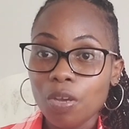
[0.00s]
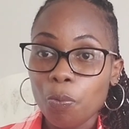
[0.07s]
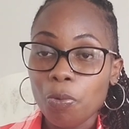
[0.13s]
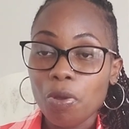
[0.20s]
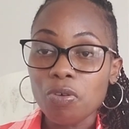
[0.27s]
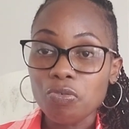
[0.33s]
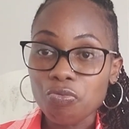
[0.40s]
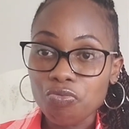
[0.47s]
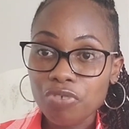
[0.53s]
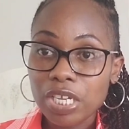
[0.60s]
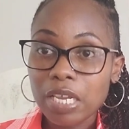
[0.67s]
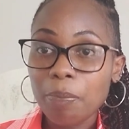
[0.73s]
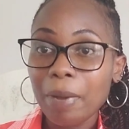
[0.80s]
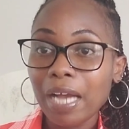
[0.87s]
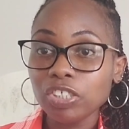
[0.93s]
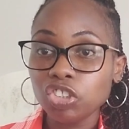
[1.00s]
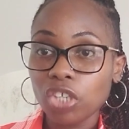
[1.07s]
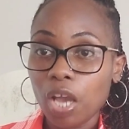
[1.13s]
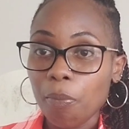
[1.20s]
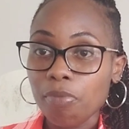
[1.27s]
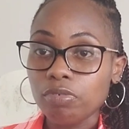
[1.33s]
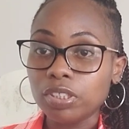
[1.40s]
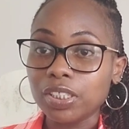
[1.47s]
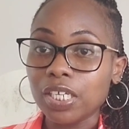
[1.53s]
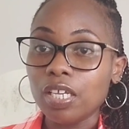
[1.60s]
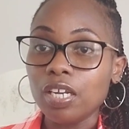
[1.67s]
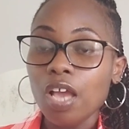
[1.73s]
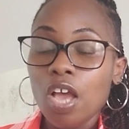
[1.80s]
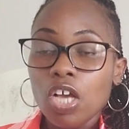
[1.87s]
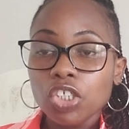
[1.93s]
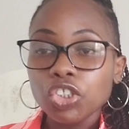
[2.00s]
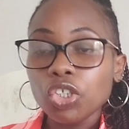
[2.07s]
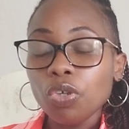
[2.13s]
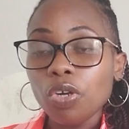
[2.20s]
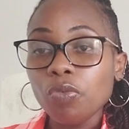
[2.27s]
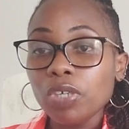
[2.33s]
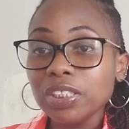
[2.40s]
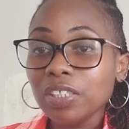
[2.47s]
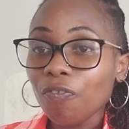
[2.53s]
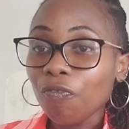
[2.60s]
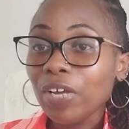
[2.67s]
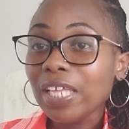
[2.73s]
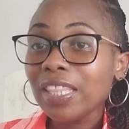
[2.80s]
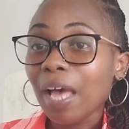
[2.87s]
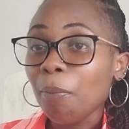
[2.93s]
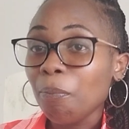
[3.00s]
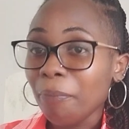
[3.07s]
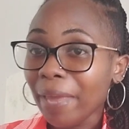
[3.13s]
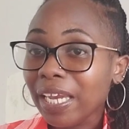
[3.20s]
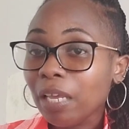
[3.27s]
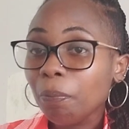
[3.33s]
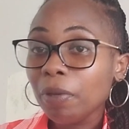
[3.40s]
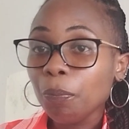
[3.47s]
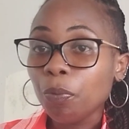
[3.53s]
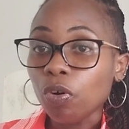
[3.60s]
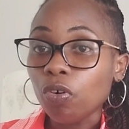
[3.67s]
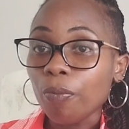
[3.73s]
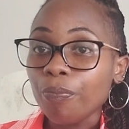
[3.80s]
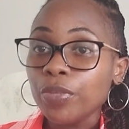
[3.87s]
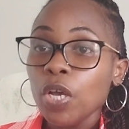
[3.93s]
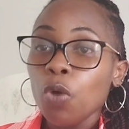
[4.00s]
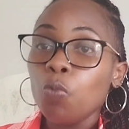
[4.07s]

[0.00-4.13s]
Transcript: We're really passionate about it. So you're going to find that many people